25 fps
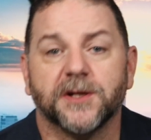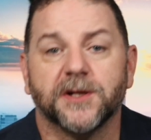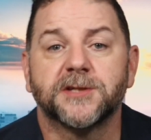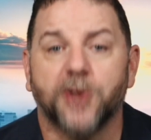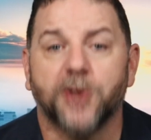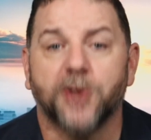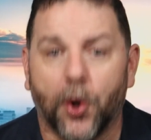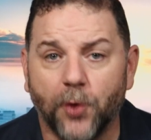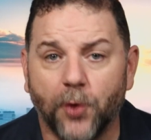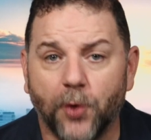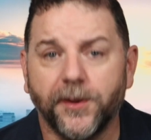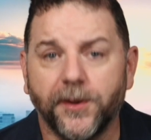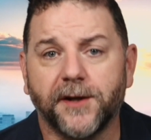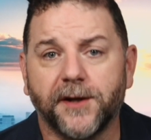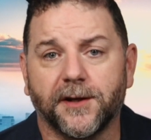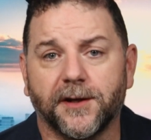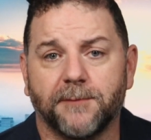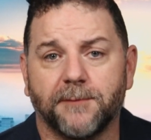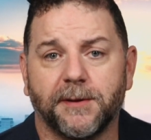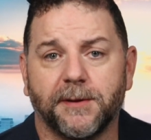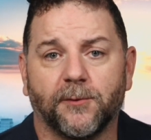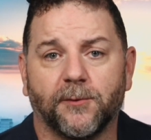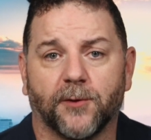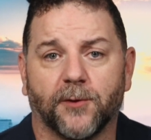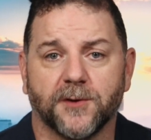It's only going to
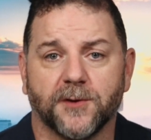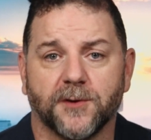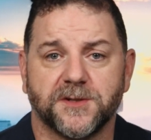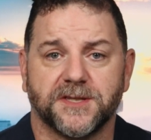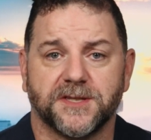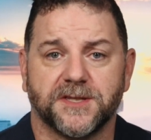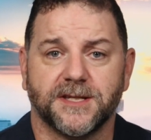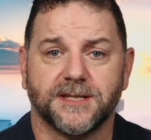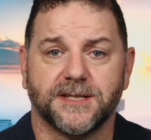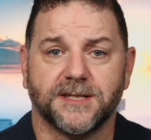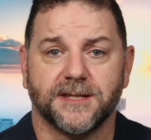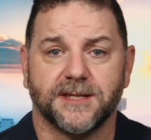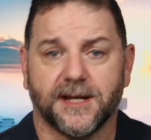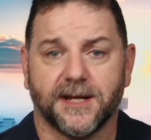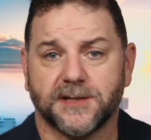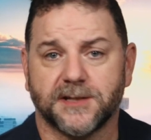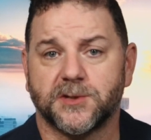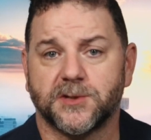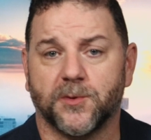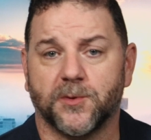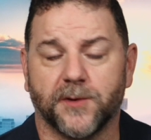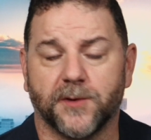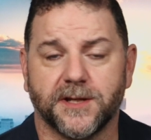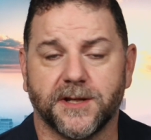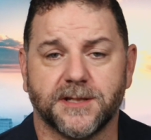be worse these next
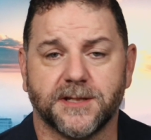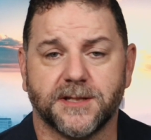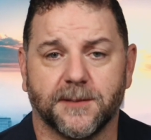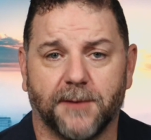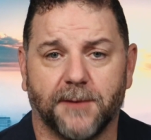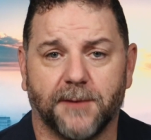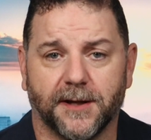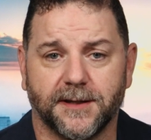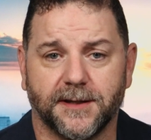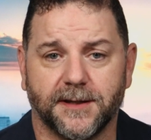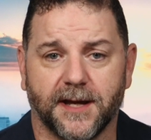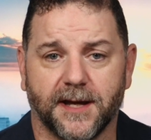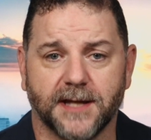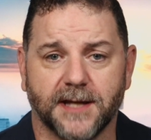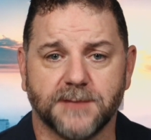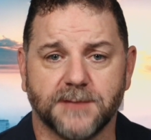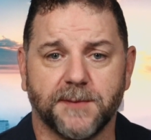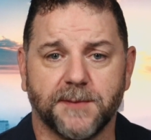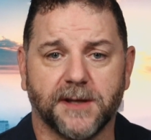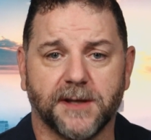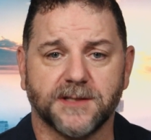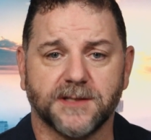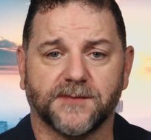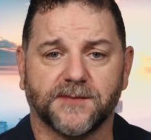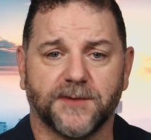20 some odd days
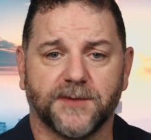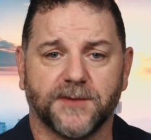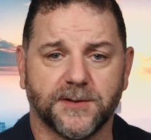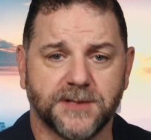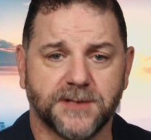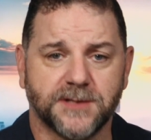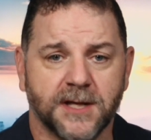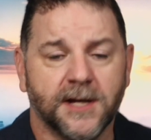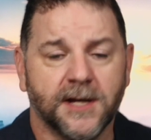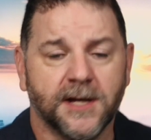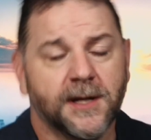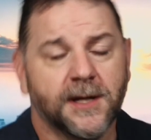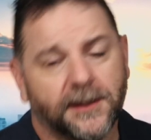because, folks,